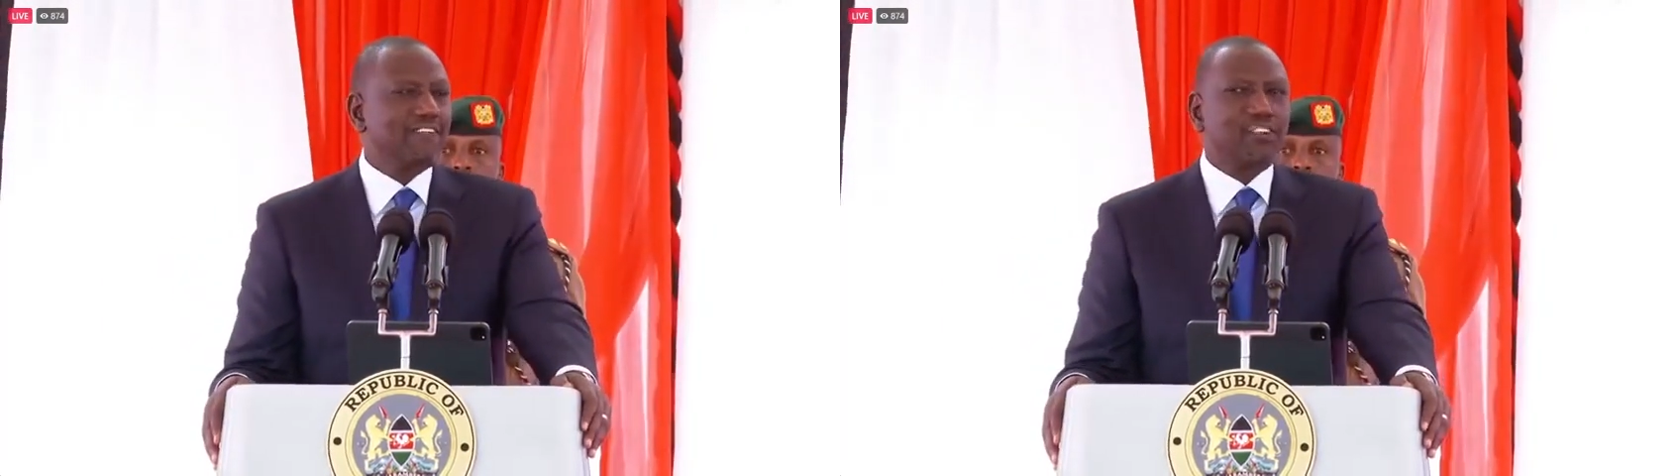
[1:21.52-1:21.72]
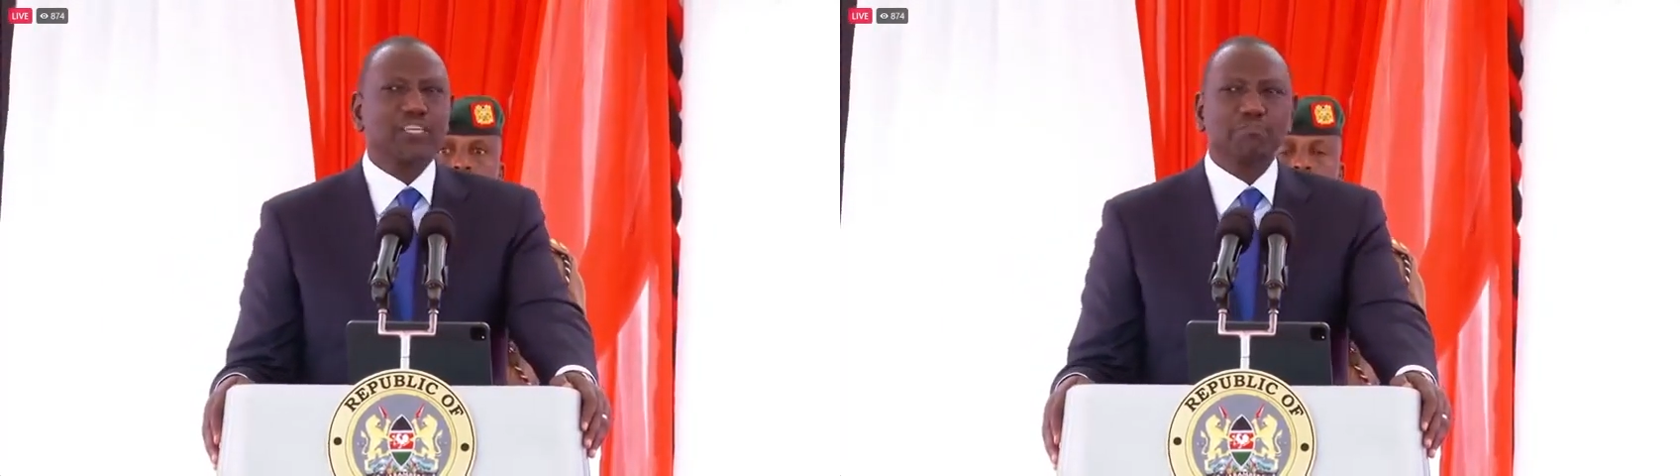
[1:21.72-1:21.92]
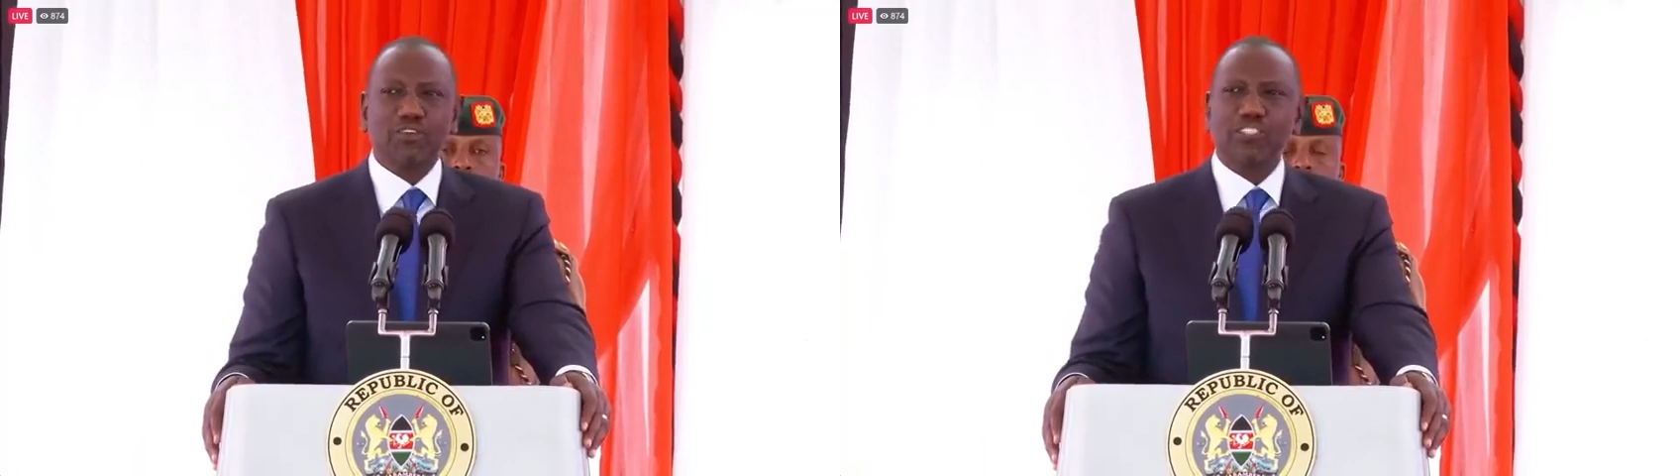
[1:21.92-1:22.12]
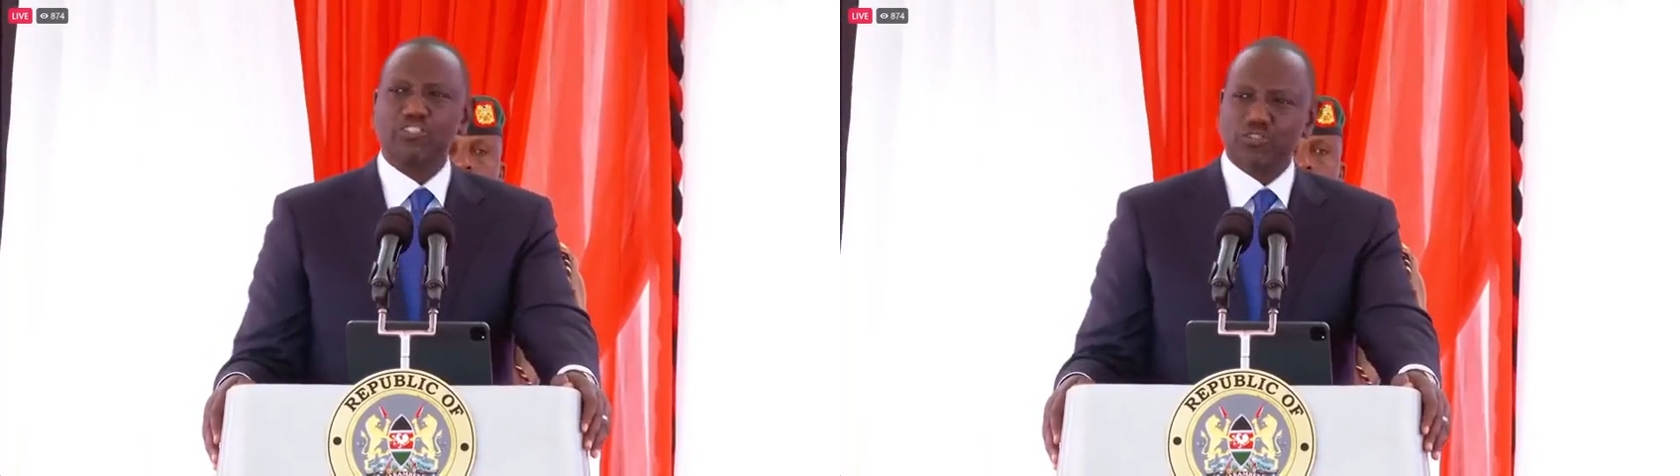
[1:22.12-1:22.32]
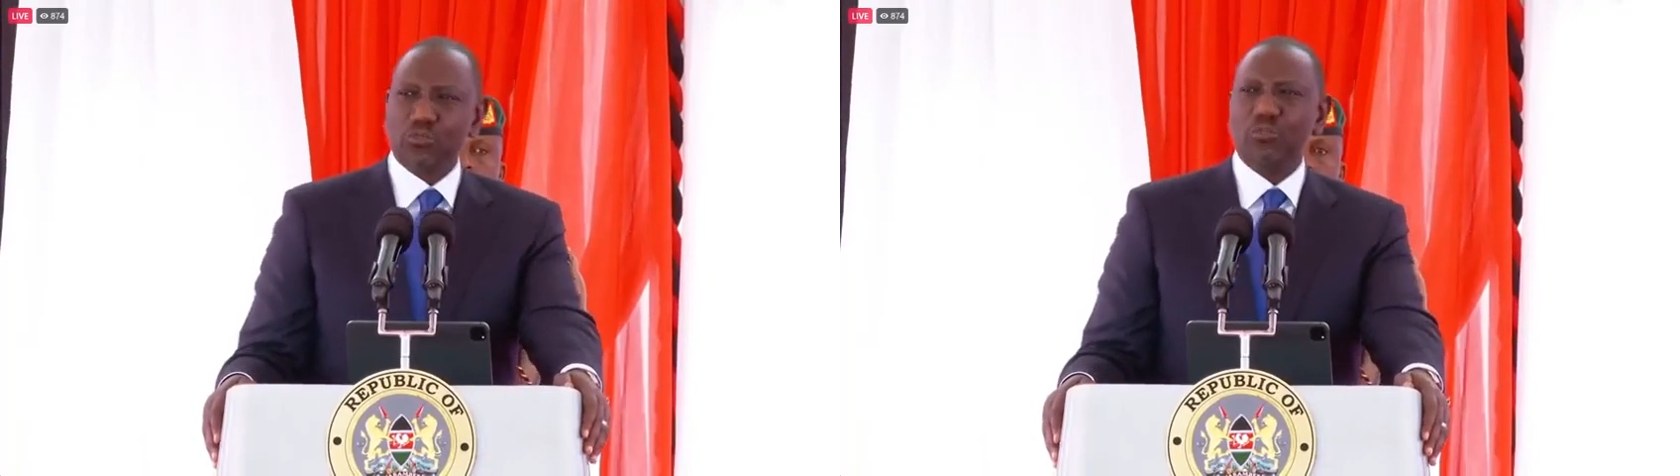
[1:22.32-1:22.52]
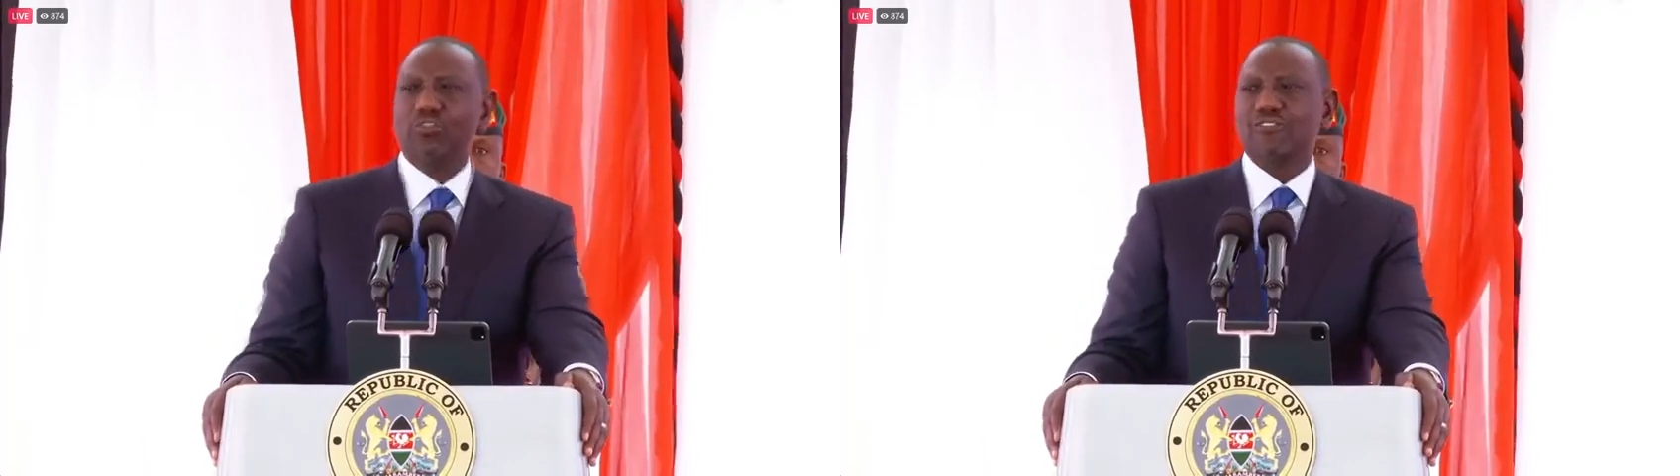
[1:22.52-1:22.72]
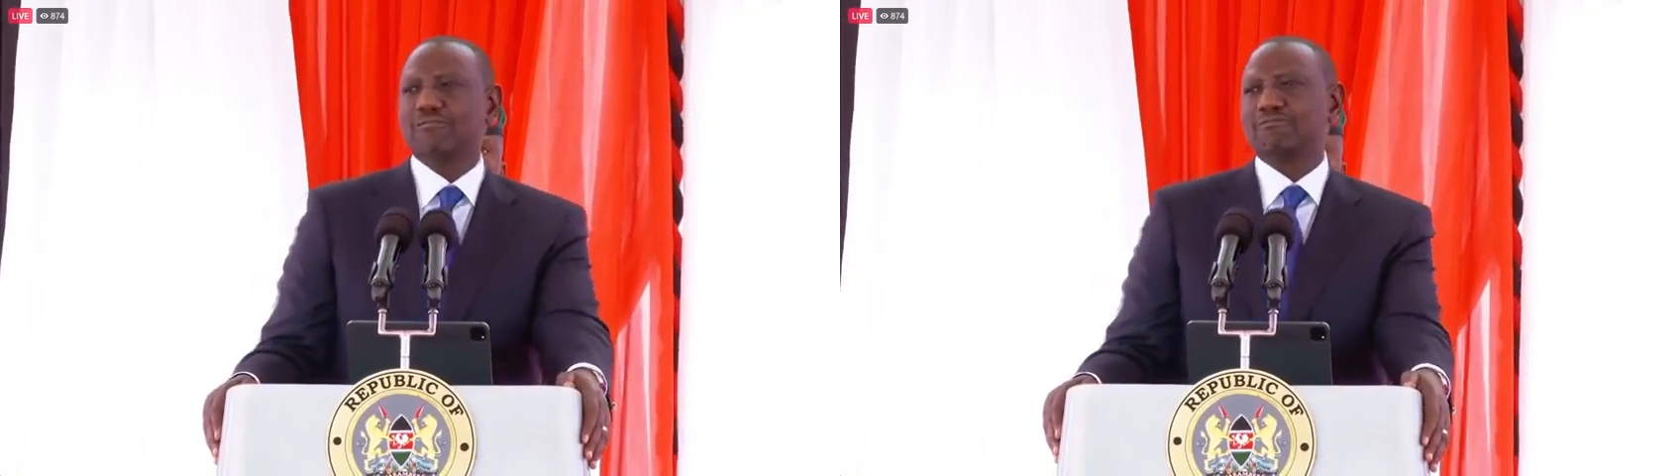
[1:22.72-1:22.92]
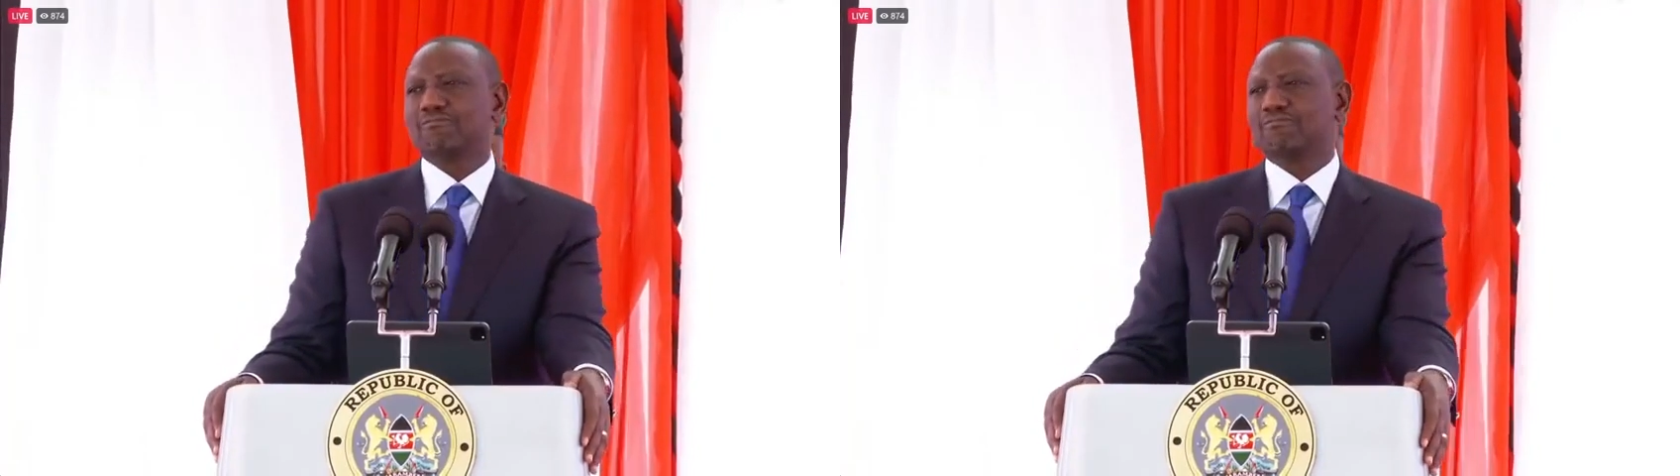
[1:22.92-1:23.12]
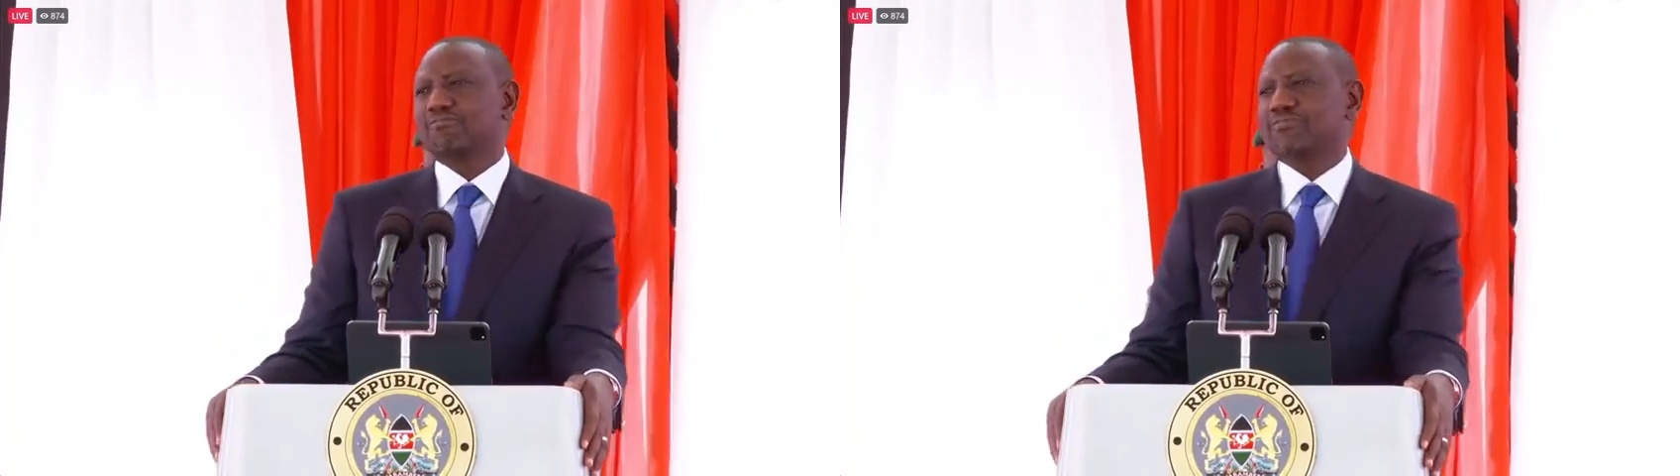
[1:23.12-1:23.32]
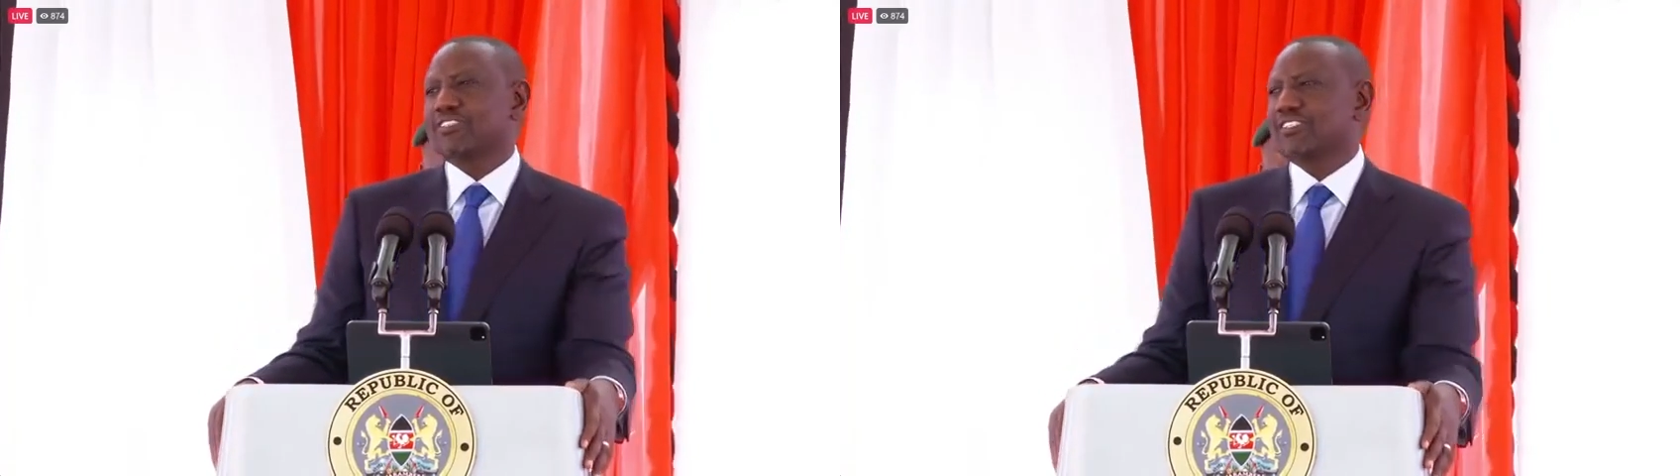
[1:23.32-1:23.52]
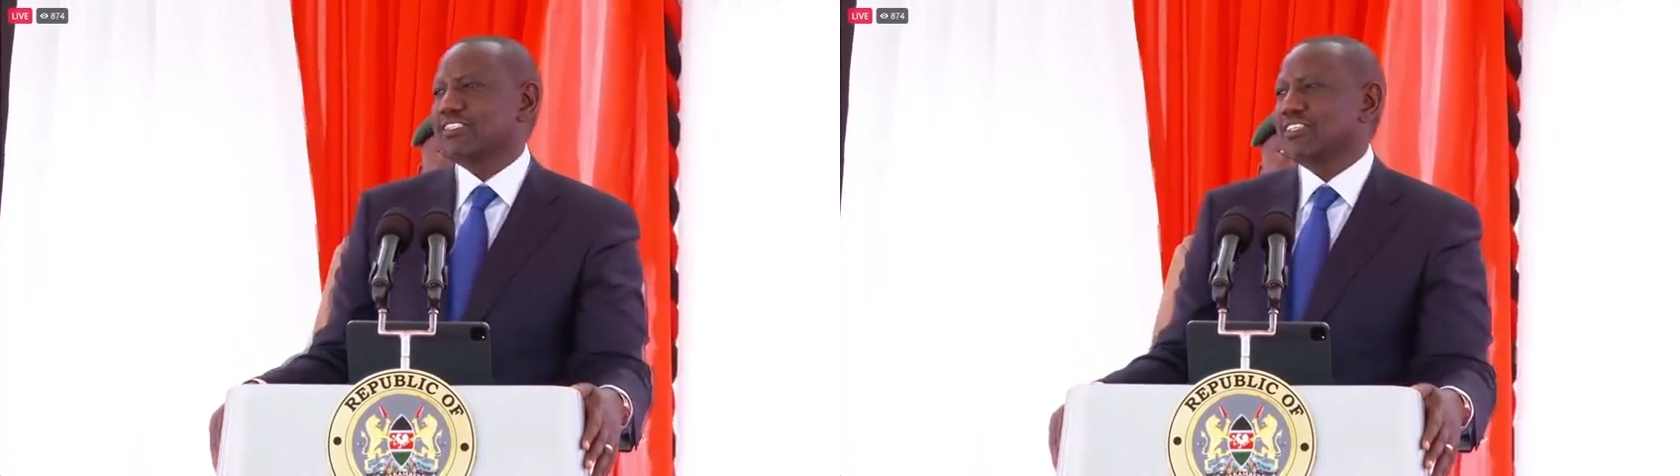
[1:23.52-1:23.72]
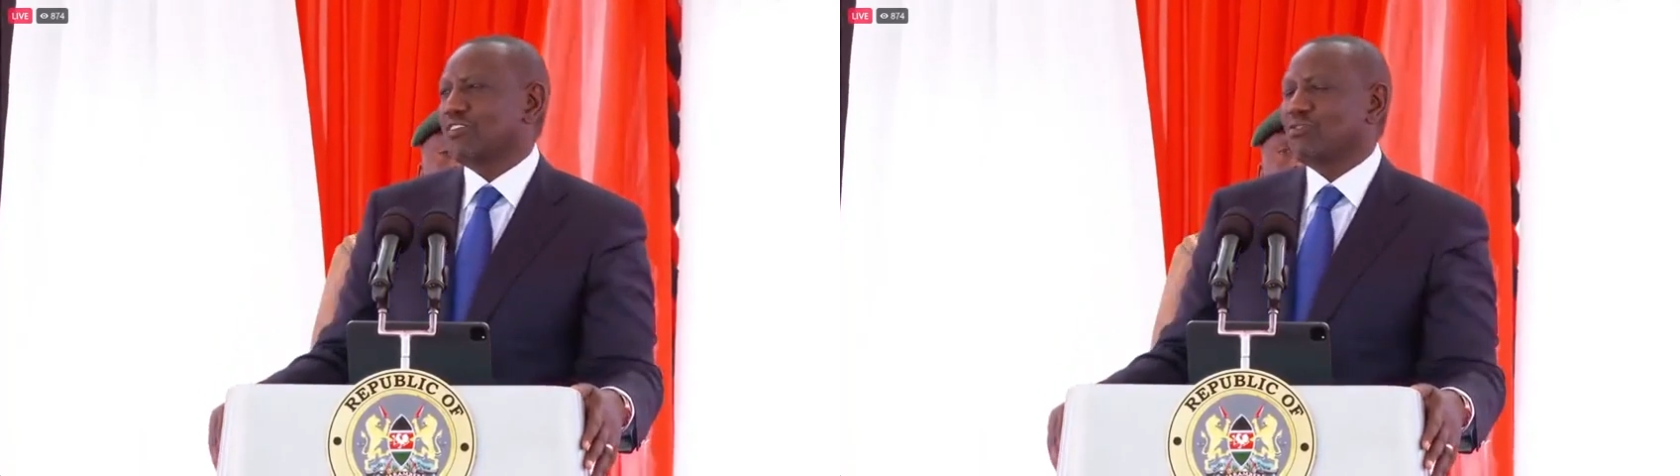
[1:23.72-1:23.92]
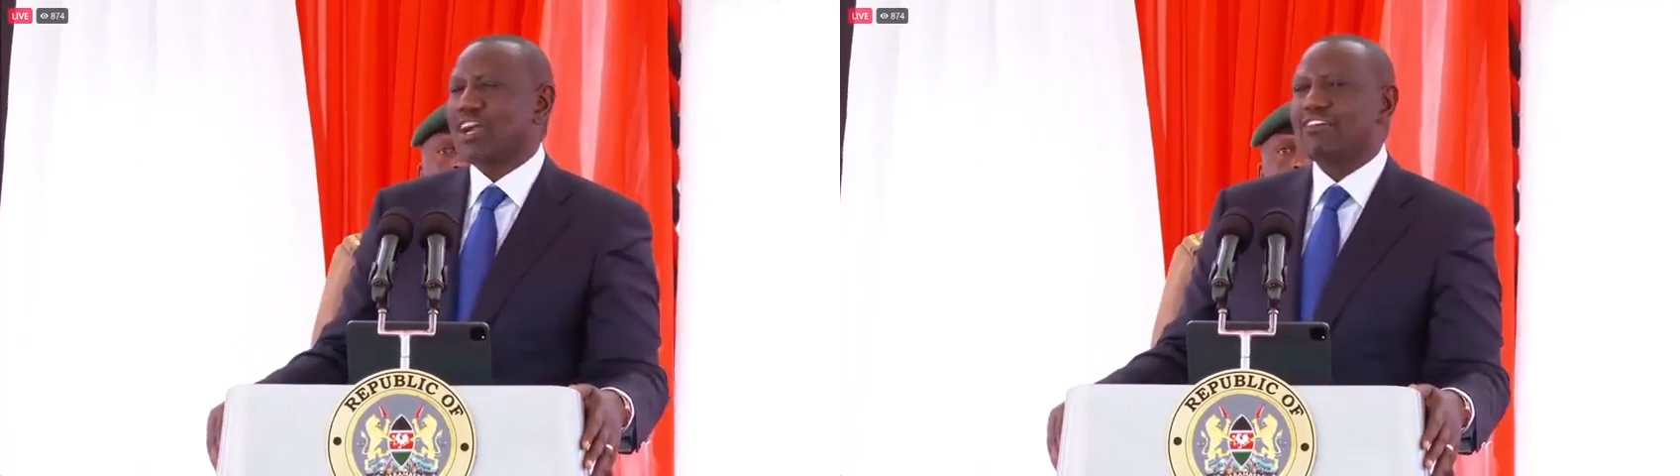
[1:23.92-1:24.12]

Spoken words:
14.2, we